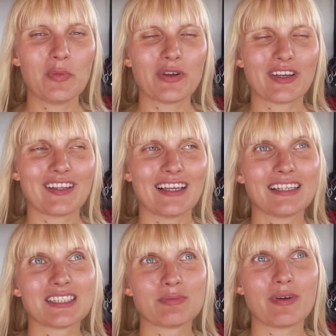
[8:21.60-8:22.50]
you can get
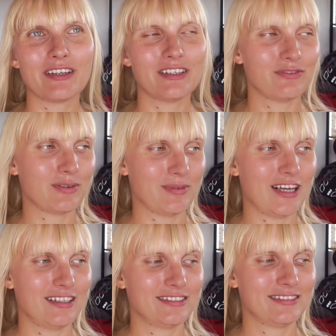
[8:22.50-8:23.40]
inspired from
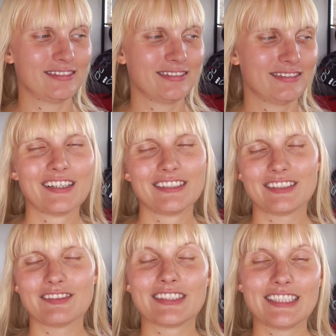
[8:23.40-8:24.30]
that.
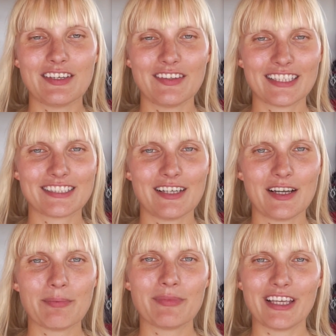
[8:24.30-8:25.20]
So see you next
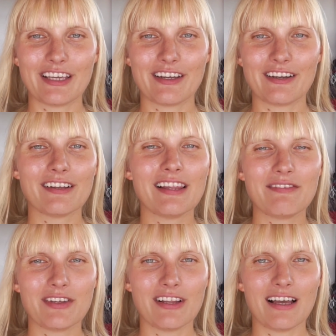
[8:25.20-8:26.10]
time. Take care.
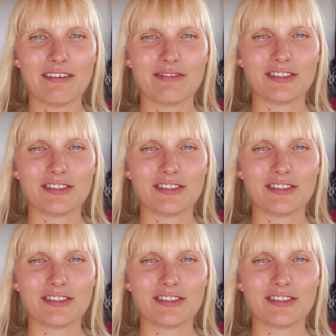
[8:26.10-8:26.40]
Live your life.